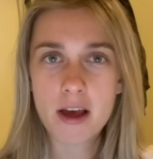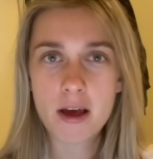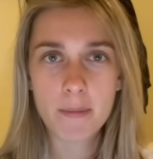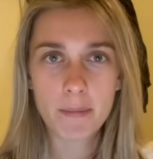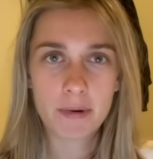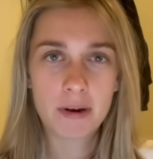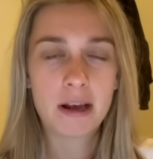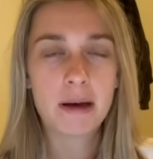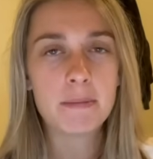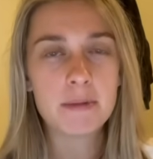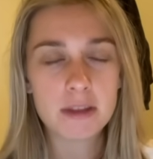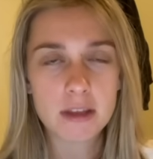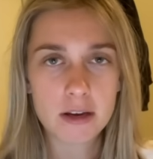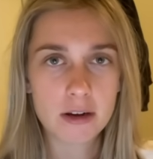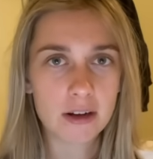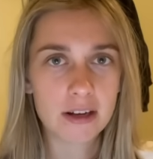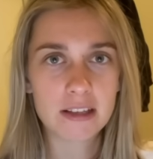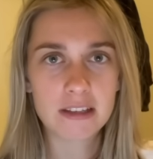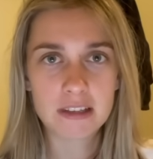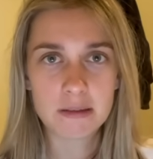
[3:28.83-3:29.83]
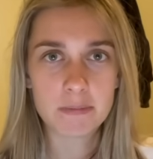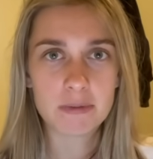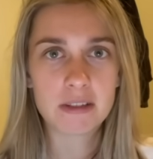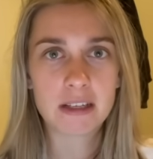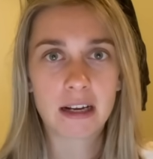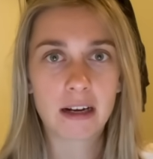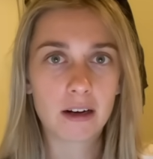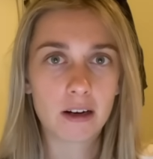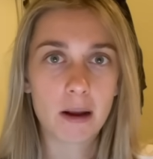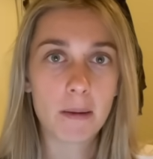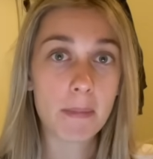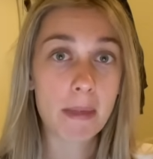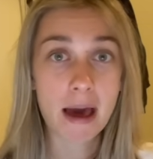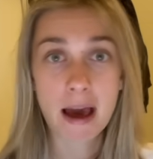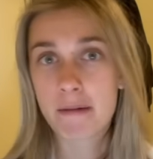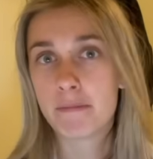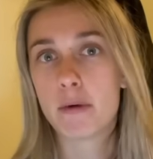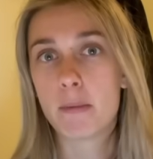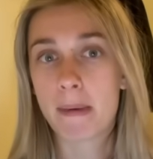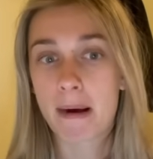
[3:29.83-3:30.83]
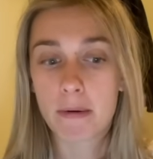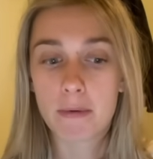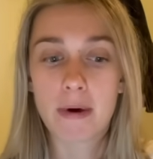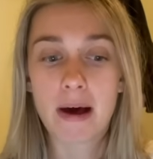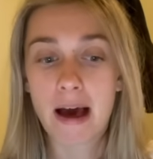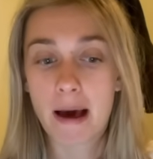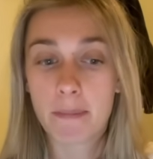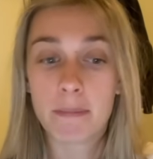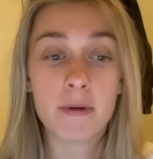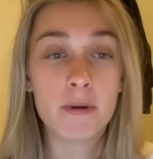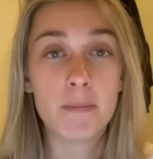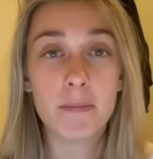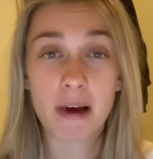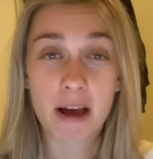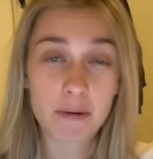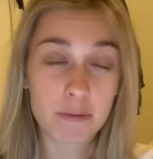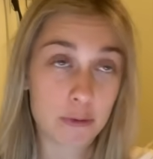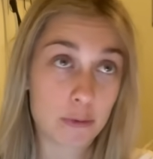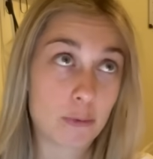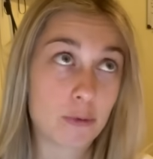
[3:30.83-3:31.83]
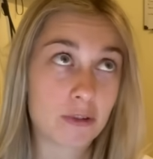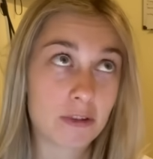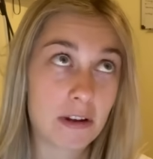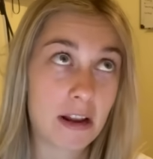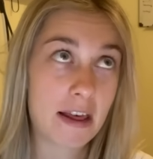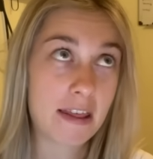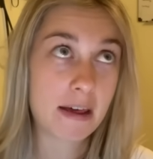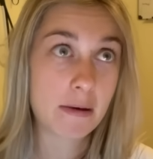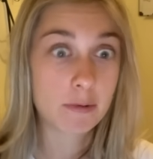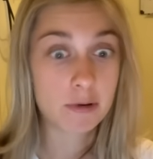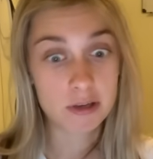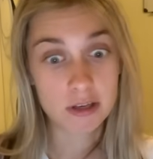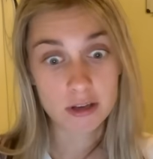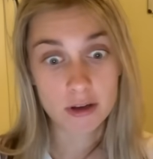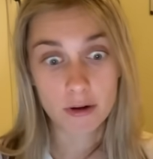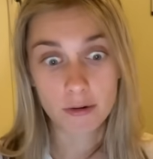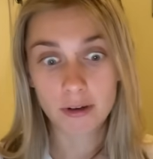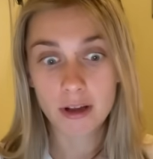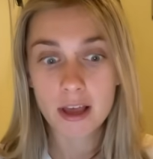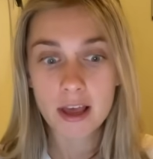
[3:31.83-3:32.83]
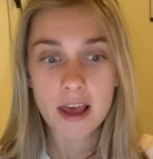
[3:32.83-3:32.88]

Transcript: But I'm in the 90% club that Amrabat will happen. But I was also like that with De Jong.